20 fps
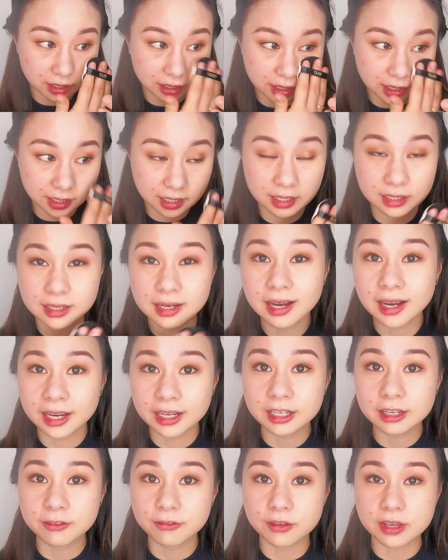it
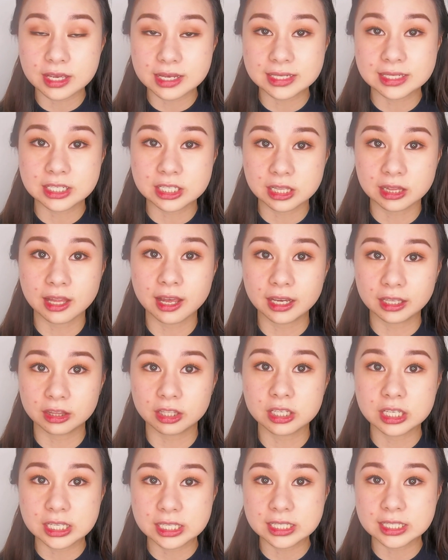kind of is like the
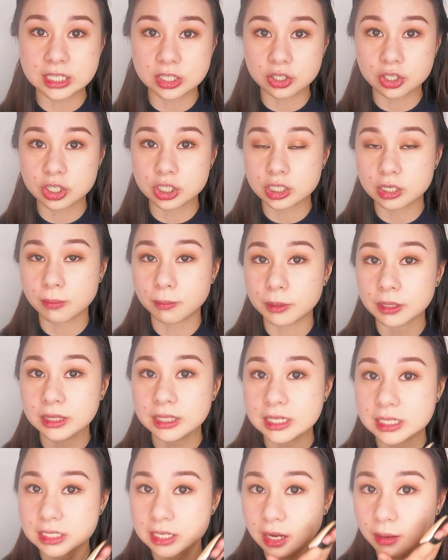Conceal cushion, but
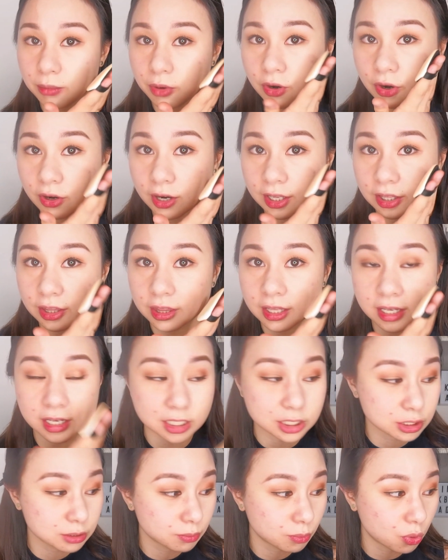this time around I think
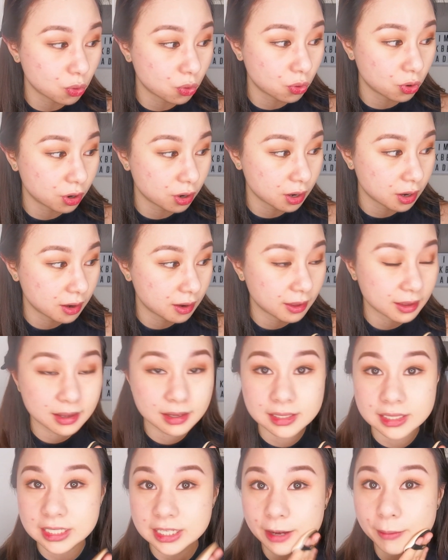it's more
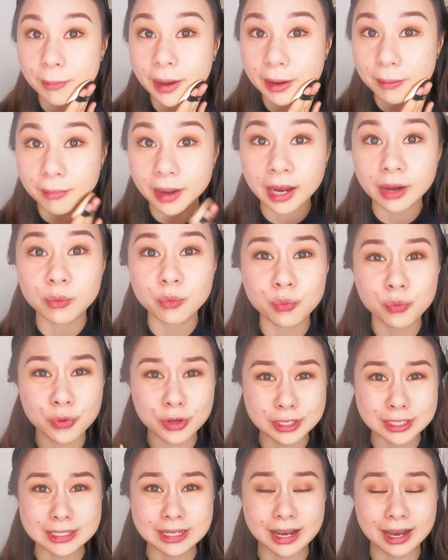semi-matte,
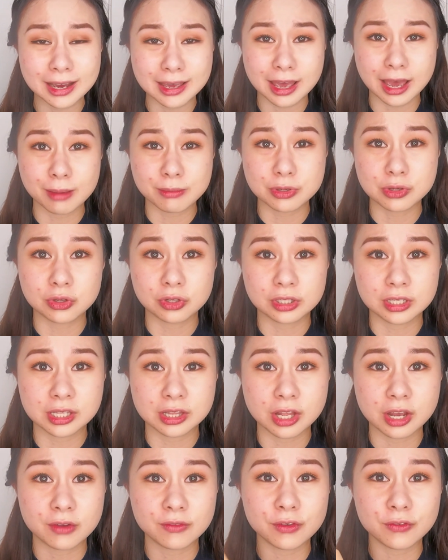which I absolutely love.